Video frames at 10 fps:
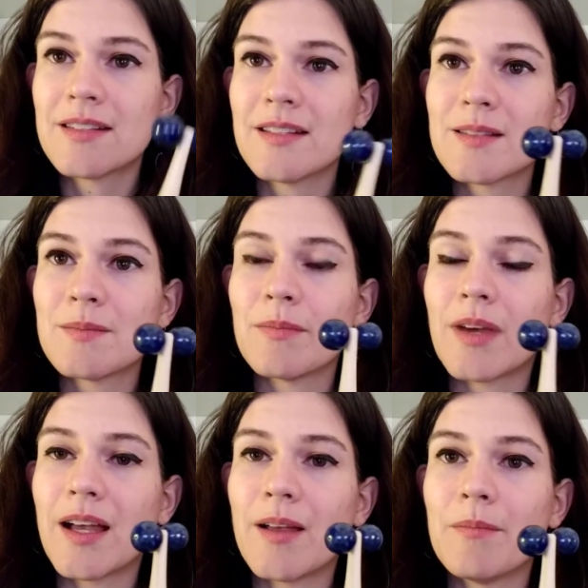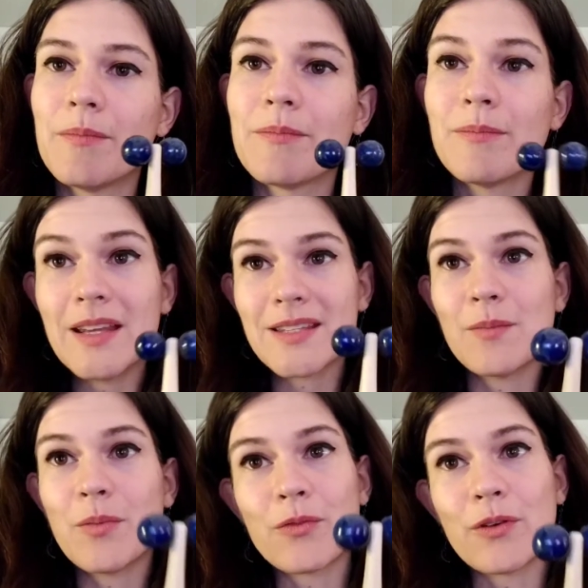this is my
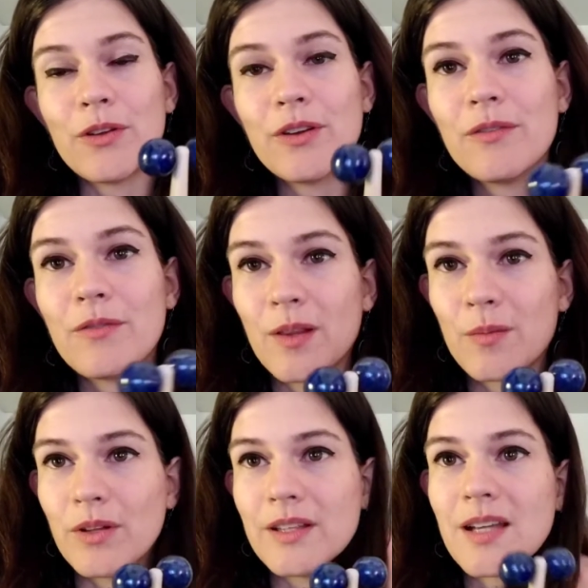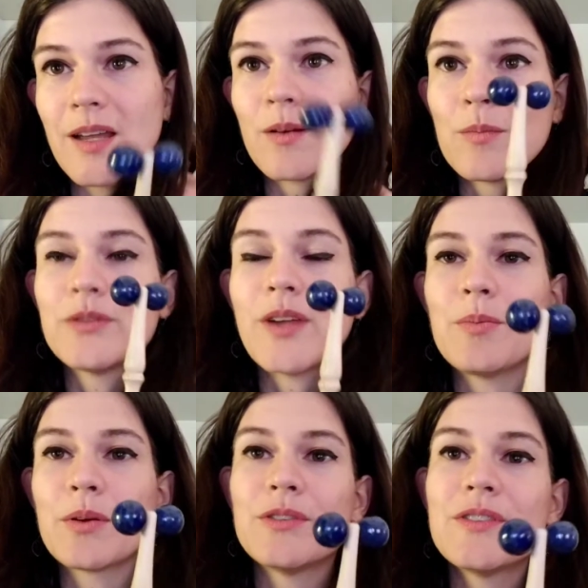type of roller, available at Thai Herbal
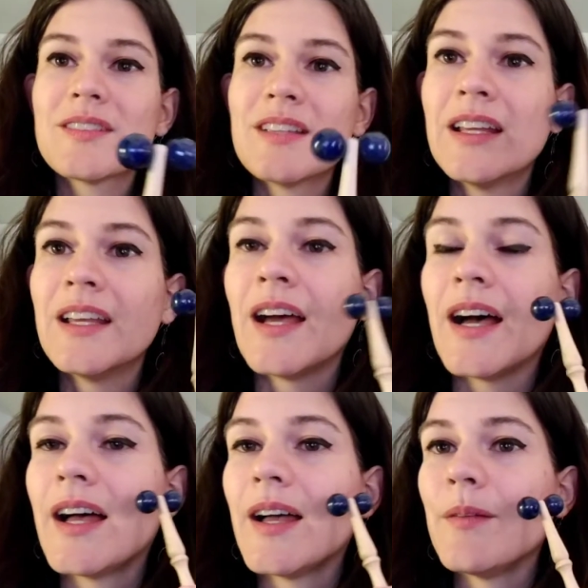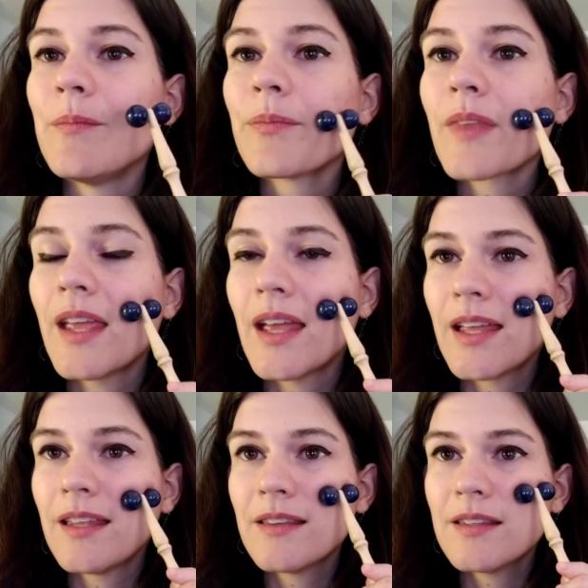Topicals.
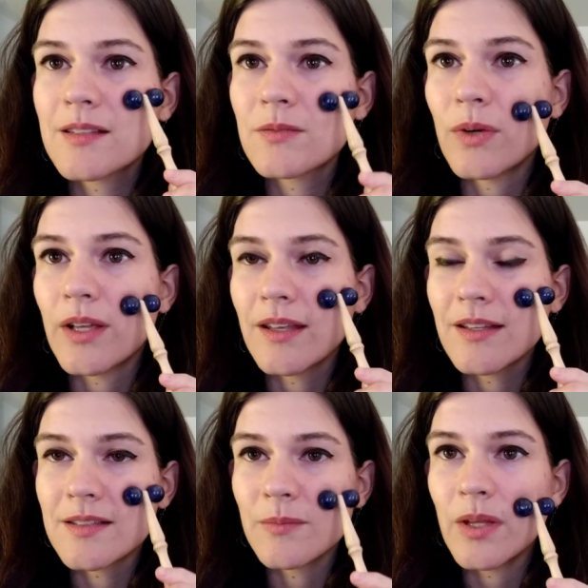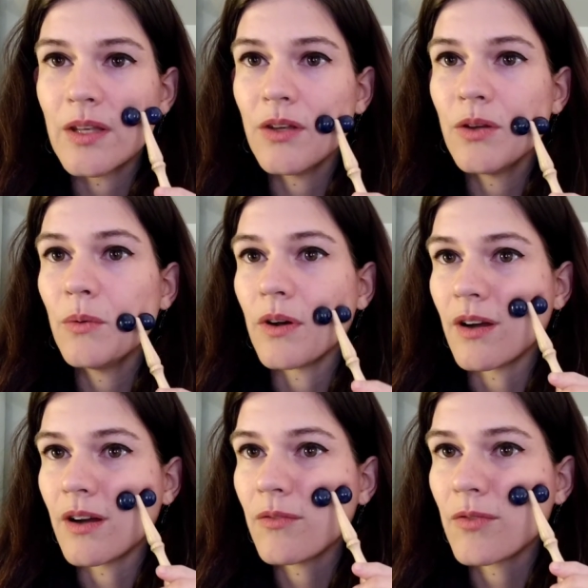And this one is a bit
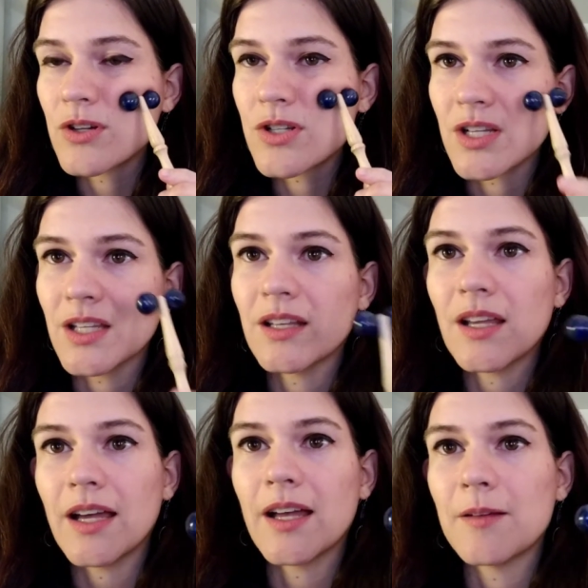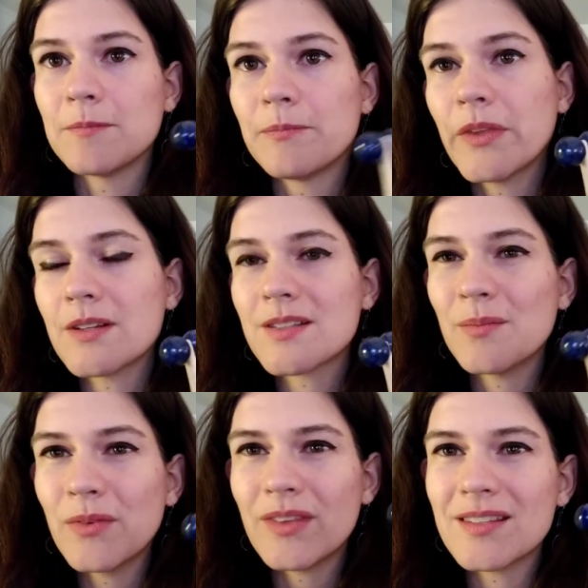newer version. There's
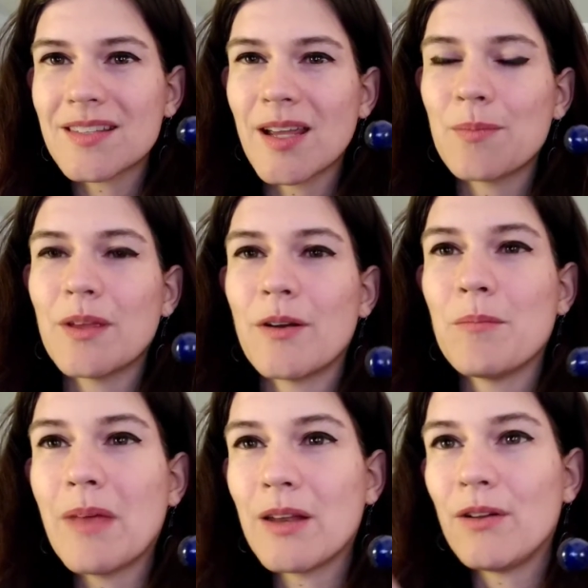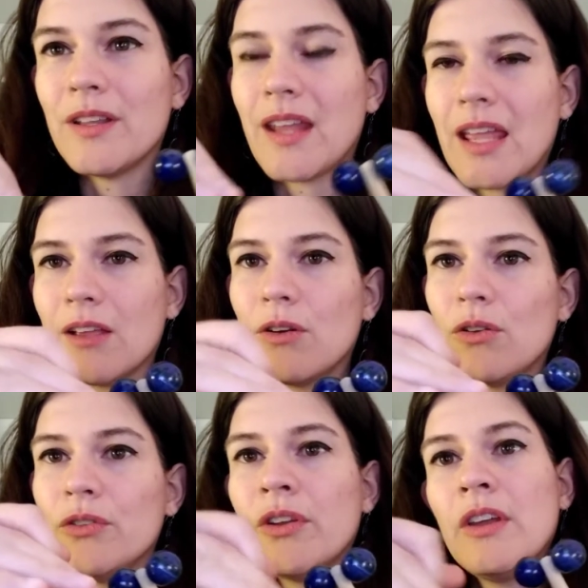some of this type that are metal and
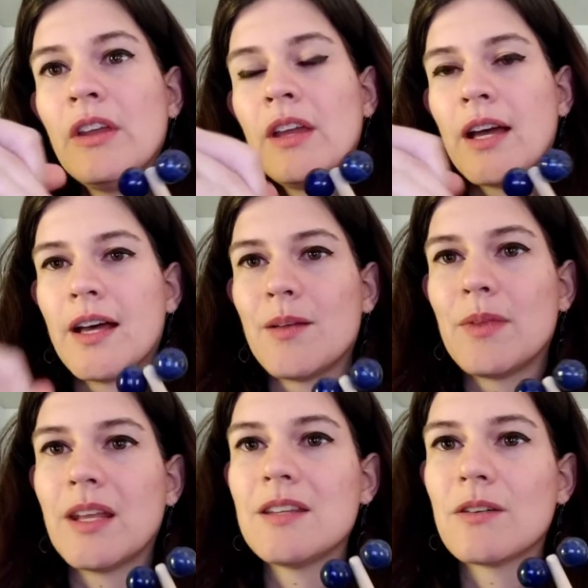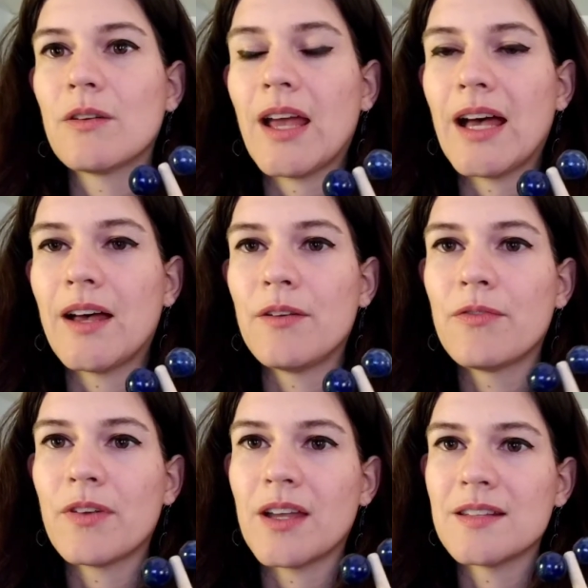angled that I don't
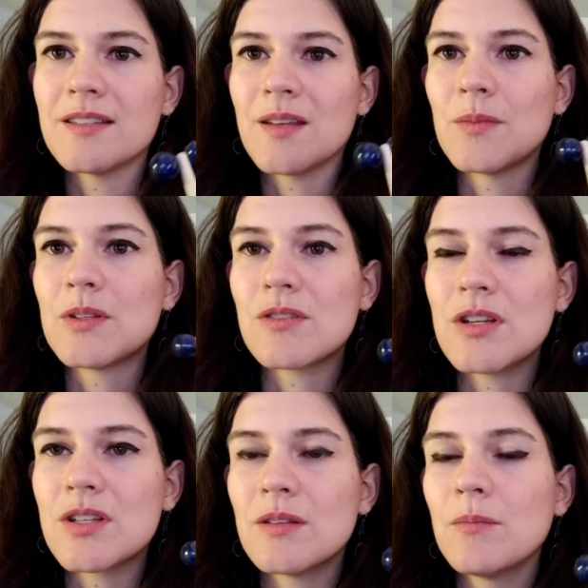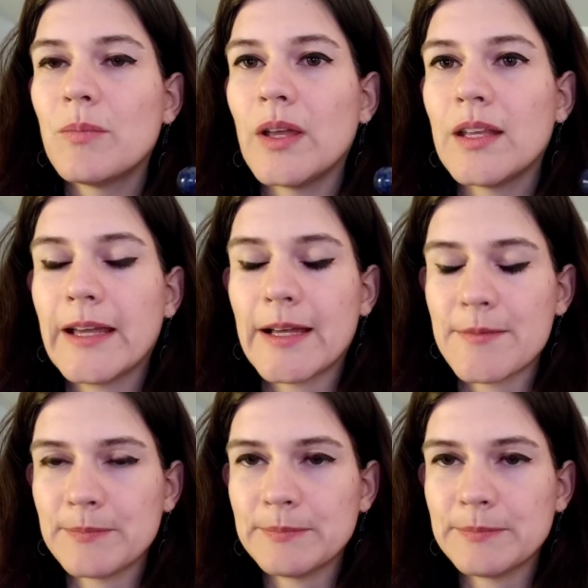have as a demonstration, but